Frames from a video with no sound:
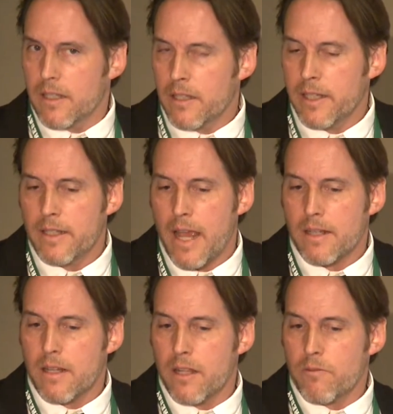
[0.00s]
Clean
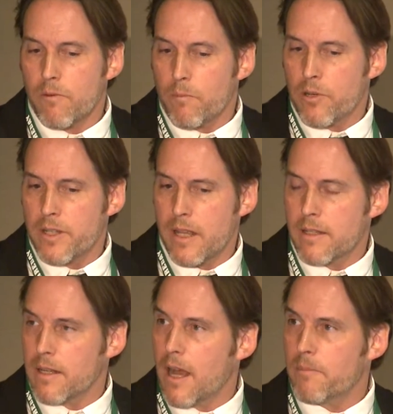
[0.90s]
tax cuts
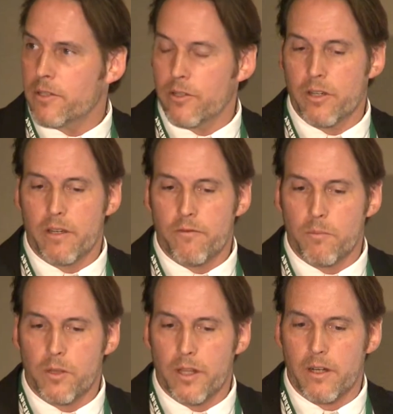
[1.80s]
presents an opportunity for
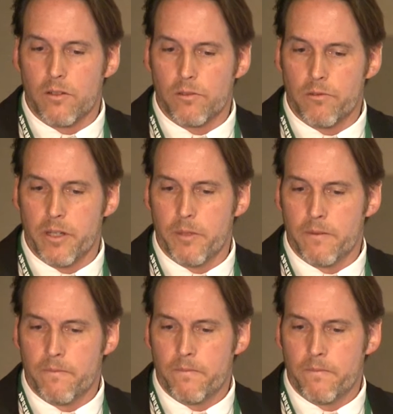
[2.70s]
political agreement.